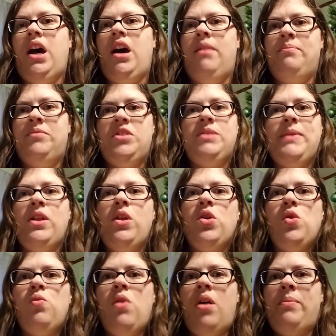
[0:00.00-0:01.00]
just my local
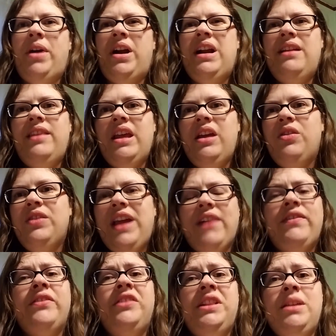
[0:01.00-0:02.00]
Walmart, and they only have a
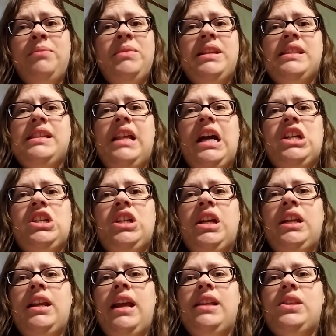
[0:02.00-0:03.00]
limited
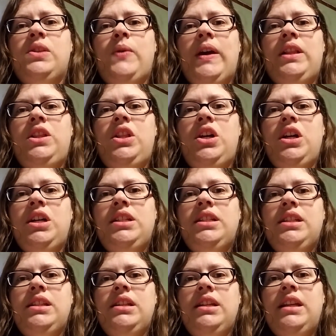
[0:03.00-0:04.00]
selection. And so I
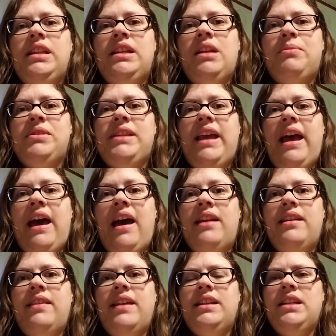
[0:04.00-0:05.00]
looked in the numbers they had,
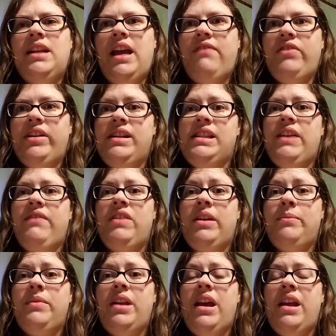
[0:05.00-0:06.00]
and they didn't have 97,
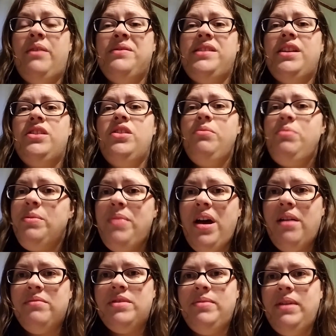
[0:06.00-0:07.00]
and I was like super
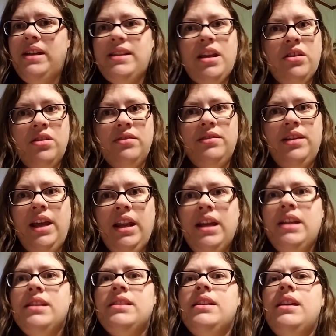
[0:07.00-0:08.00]
bummed because I couldn't get
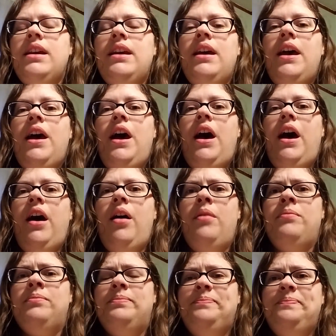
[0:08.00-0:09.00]
it.
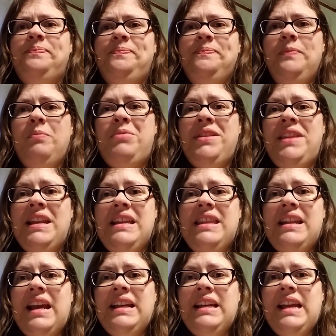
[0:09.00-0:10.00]
But then in the
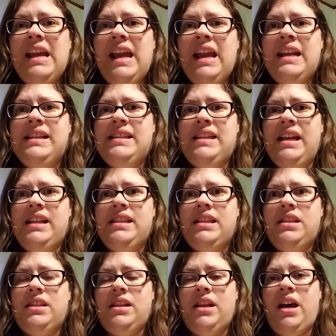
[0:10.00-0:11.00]
9086